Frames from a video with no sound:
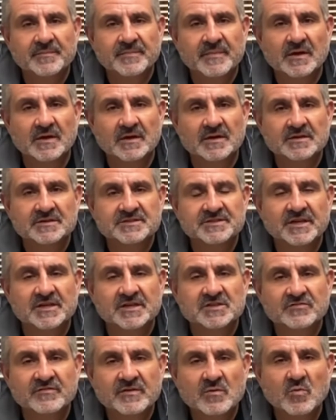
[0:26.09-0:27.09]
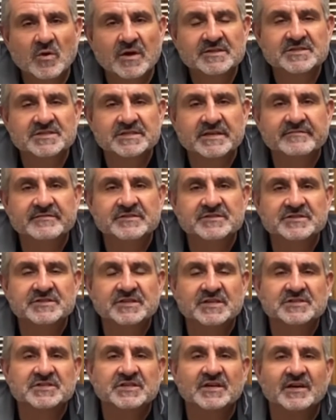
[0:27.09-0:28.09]
uh, 631
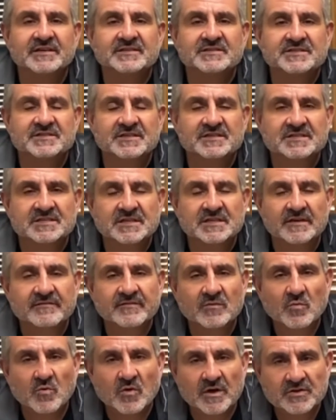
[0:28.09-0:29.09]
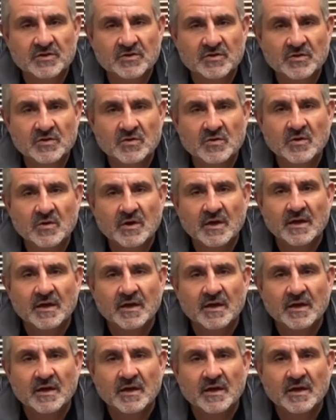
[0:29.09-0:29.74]
769 6712.